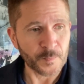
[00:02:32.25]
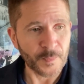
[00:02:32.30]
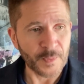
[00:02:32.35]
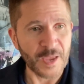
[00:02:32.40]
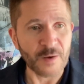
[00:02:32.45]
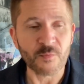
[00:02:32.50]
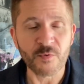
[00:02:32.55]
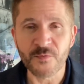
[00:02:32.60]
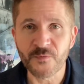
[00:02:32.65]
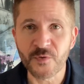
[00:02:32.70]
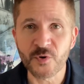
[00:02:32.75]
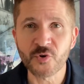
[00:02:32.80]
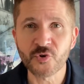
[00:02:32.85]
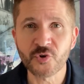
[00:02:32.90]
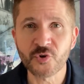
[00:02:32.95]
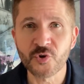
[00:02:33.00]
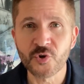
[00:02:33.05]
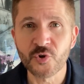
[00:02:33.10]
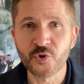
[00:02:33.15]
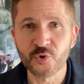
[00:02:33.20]
it
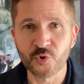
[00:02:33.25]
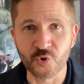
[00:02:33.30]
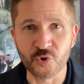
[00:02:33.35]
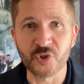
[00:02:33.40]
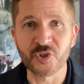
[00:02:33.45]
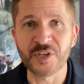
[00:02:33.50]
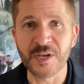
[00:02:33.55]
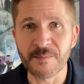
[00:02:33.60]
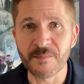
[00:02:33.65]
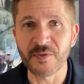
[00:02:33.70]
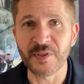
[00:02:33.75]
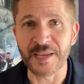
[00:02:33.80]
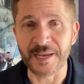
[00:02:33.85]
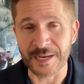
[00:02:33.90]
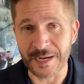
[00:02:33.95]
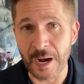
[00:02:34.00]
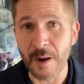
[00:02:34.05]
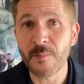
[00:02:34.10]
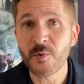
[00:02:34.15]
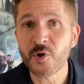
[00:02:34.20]
refers to the same thing.
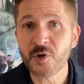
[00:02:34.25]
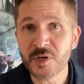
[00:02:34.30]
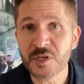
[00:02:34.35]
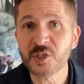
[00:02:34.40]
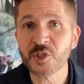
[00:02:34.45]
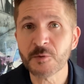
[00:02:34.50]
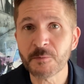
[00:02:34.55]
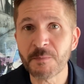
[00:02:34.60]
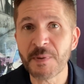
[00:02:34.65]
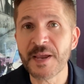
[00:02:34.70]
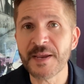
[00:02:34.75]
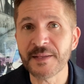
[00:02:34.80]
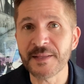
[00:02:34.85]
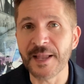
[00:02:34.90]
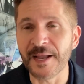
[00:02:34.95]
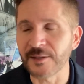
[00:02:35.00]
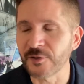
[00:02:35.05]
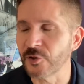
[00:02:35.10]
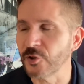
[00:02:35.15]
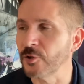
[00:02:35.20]
And I'm going to explain
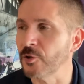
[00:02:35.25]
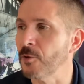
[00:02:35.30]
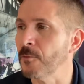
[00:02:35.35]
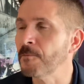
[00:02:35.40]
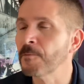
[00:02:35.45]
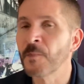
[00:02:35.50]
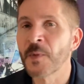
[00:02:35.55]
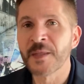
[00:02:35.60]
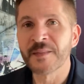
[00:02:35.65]
that to you.